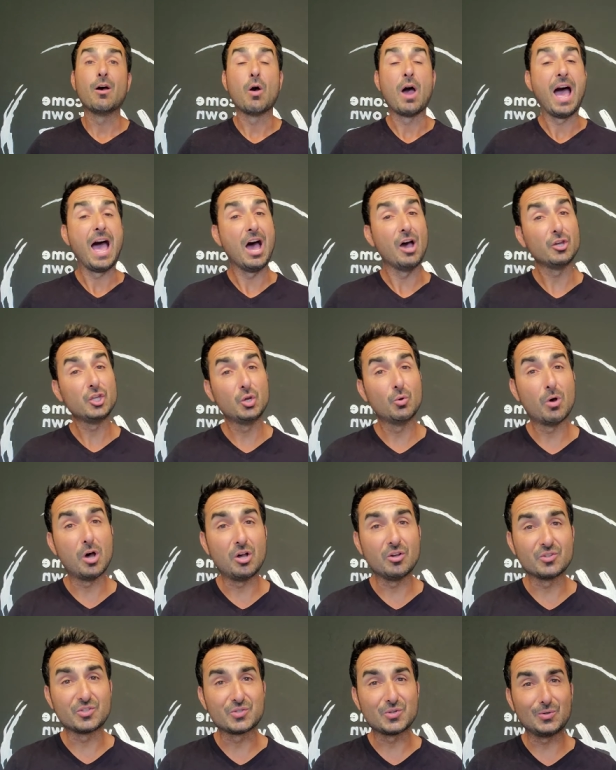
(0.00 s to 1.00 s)
how you
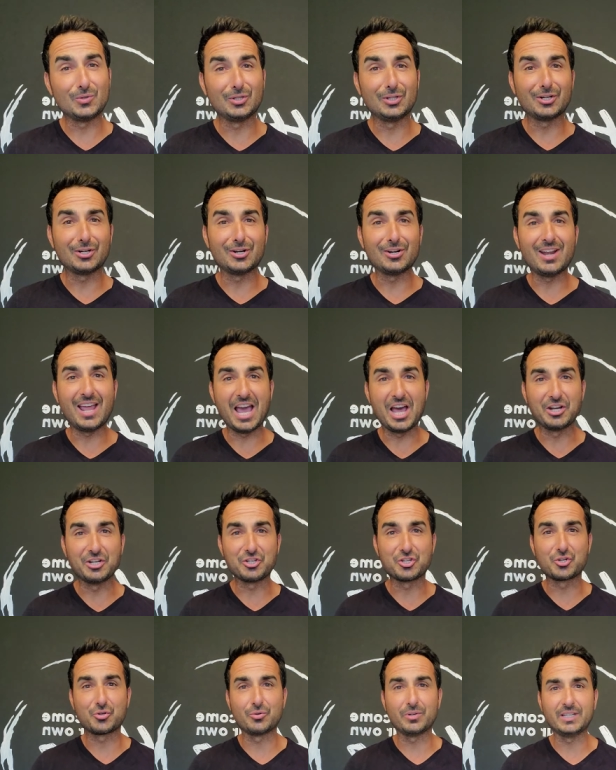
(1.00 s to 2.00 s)
also learn how to
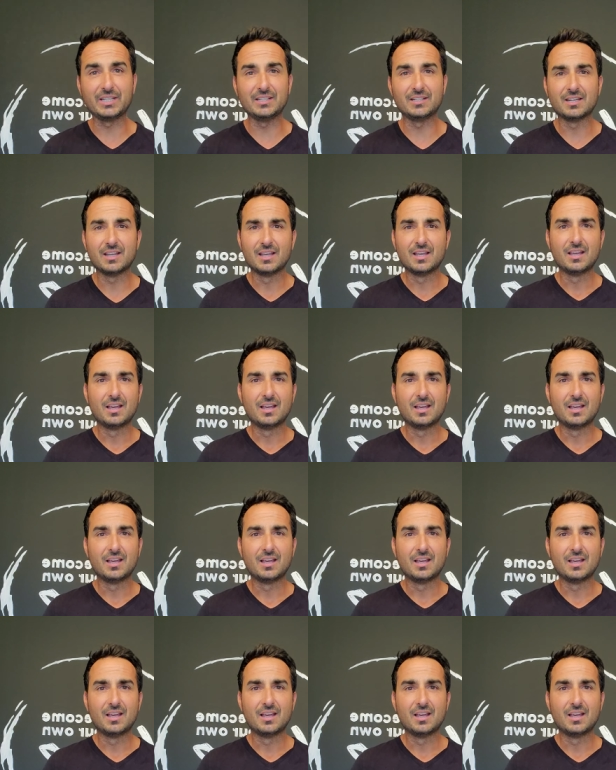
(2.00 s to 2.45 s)
treat